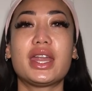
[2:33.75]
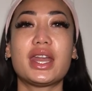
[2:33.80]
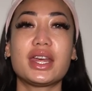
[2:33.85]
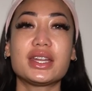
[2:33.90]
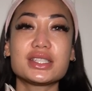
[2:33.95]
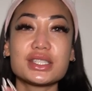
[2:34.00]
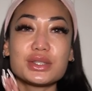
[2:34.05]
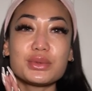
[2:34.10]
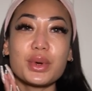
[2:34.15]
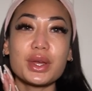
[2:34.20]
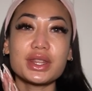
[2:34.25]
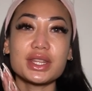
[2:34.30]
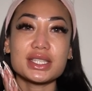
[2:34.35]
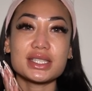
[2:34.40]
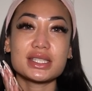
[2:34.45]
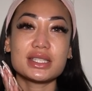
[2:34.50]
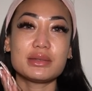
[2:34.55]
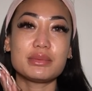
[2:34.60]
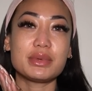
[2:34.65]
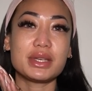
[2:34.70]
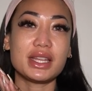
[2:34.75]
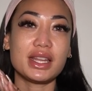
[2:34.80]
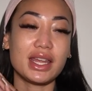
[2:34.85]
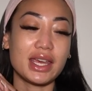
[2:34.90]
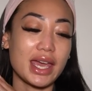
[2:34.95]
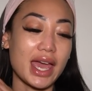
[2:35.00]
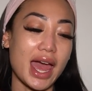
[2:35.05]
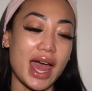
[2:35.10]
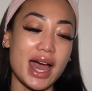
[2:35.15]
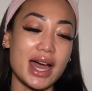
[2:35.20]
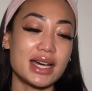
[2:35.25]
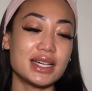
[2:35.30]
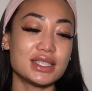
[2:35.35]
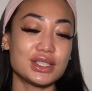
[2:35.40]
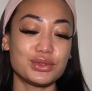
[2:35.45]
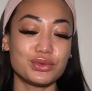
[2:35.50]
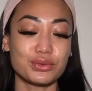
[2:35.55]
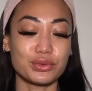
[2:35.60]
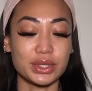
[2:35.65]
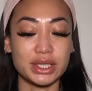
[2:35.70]
and I just want this to be like
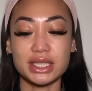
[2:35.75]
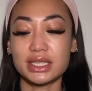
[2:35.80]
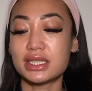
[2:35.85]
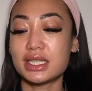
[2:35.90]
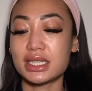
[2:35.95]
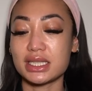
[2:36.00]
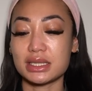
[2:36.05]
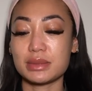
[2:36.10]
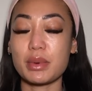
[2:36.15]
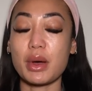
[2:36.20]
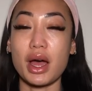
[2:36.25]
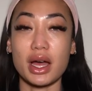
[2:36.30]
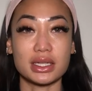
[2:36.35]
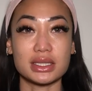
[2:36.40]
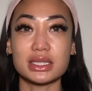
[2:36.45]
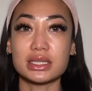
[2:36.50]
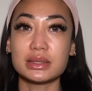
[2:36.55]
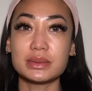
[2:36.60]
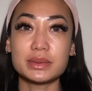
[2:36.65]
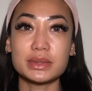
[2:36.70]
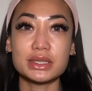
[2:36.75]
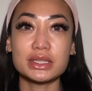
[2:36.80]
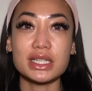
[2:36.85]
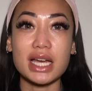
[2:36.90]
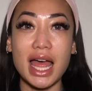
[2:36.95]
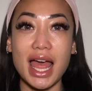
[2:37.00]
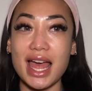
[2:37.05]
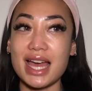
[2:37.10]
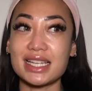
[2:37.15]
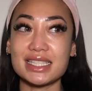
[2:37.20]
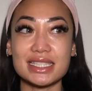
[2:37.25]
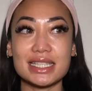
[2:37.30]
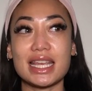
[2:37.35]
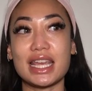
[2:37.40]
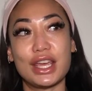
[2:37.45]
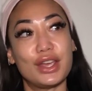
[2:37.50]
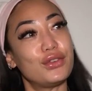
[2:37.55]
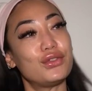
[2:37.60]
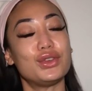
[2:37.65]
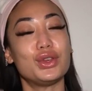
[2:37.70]
as real as possible, as
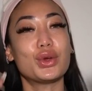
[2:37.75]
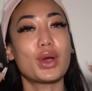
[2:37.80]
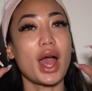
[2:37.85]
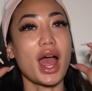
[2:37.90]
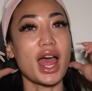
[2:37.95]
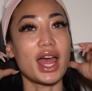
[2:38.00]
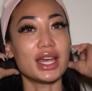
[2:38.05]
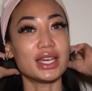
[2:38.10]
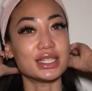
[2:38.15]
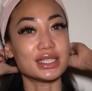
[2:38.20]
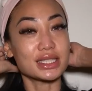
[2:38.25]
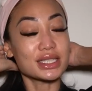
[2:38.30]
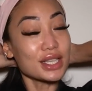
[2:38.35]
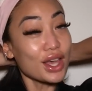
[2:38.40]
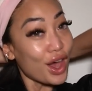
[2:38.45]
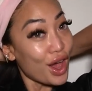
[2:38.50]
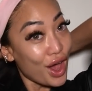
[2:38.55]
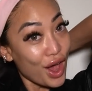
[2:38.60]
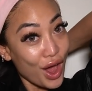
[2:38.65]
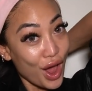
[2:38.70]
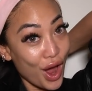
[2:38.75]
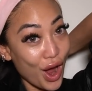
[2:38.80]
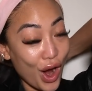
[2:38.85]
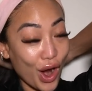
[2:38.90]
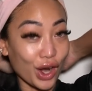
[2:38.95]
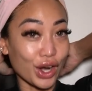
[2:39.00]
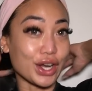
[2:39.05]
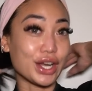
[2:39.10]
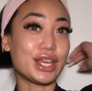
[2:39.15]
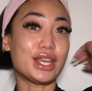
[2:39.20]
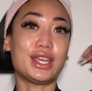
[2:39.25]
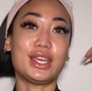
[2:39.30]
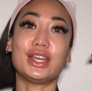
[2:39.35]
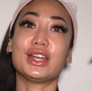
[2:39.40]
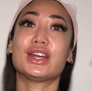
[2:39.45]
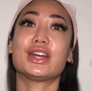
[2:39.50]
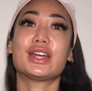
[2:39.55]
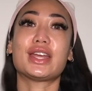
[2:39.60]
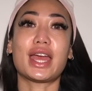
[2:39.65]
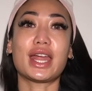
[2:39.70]
if you guys are
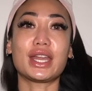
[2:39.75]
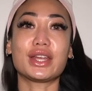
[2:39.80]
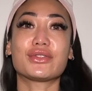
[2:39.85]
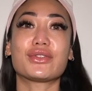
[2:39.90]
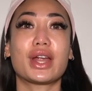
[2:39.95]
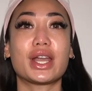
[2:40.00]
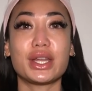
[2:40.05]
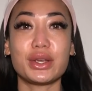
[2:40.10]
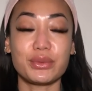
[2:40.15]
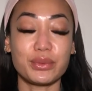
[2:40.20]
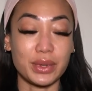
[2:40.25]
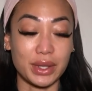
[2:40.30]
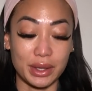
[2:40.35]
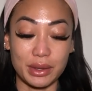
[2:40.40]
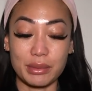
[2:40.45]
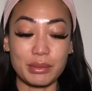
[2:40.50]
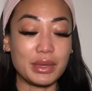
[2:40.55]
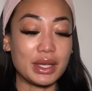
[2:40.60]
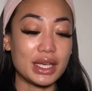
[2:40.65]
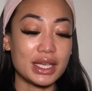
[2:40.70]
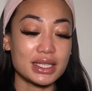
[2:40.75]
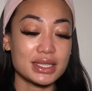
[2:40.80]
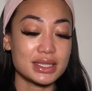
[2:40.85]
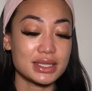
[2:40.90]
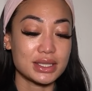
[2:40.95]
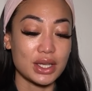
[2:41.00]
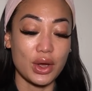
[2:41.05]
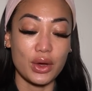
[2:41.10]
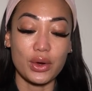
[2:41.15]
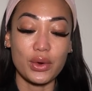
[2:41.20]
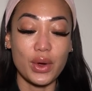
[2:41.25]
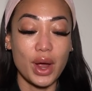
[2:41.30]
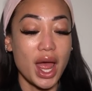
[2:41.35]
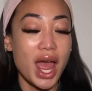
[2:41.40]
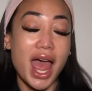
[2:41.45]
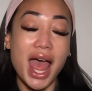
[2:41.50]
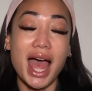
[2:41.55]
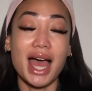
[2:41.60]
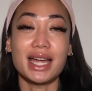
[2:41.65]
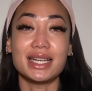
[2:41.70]
here getting ready with me. So
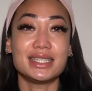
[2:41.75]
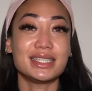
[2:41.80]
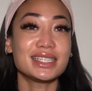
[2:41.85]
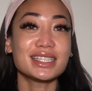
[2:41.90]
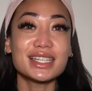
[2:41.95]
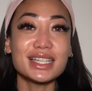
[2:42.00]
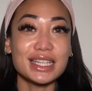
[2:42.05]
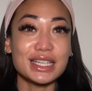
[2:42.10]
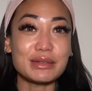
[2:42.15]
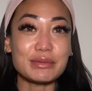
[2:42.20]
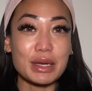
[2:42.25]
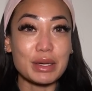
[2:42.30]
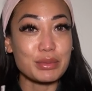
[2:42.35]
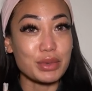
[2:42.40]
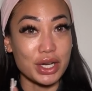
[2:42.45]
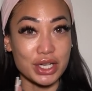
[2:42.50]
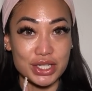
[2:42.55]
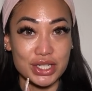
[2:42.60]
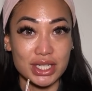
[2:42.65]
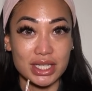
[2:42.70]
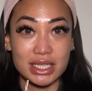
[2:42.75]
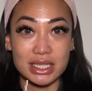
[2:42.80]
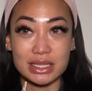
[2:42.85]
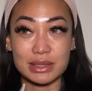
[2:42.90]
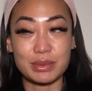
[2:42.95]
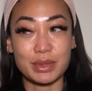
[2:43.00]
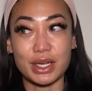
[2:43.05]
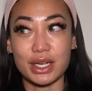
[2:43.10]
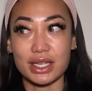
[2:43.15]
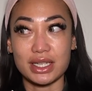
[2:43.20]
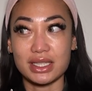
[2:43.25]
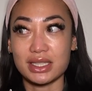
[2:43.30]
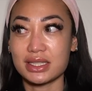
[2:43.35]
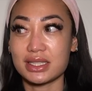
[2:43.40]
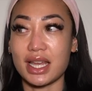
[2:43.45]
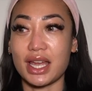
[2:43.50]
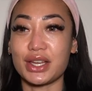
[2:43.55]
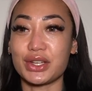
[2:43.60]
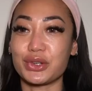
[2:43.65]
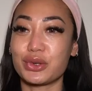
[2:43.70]
I didn't clean my brushes because
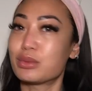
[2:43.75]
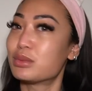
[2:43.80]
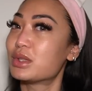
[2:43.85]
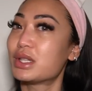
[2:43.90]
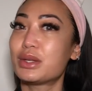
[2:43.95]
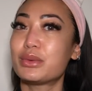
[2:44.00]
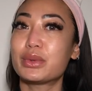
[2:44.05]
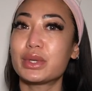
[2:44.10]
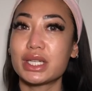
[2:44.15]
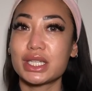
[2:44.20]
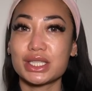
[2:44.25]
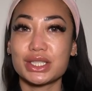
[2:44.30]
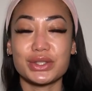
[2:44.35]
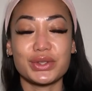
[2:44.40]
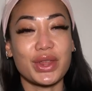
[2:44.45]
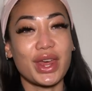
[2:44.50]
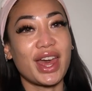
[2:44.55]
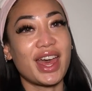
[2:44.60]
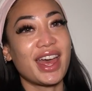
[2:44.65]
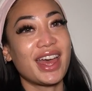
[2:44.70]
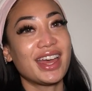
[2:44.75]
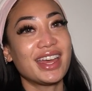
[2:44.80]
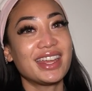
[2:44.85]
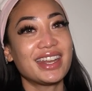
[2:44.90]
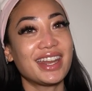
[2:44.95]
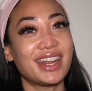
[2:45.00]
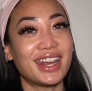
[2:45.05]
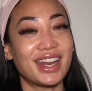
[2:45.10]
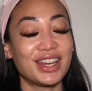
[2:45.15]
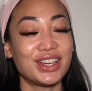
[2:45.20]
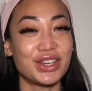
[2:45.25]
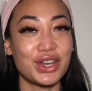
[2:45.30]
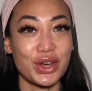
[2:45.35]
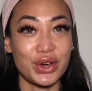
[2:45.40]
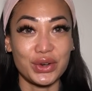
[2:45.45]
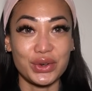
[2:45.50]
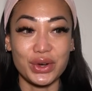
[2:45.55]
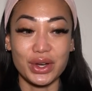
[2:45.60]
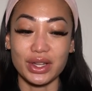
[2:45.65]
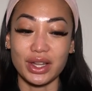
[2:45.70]
I normally wouldn't do that. And I
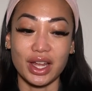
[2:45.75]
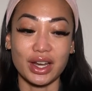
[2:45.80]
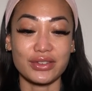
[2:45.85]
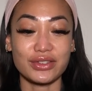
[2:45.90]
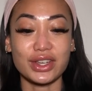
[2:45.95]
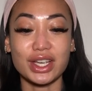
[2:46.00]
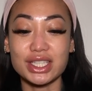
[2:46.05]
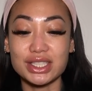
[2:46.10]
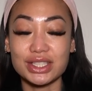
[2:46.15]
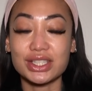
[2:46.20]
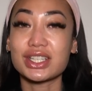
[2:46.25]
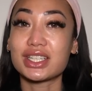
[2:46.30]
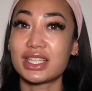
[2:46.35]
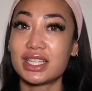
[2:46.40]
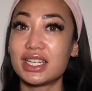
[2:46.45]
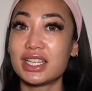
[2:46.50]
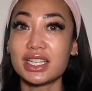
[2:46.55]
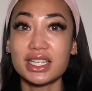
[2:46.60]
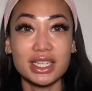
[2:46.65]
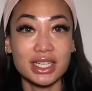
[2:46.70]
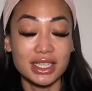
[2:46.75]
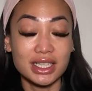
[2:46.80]
know a lot of you guys are gonna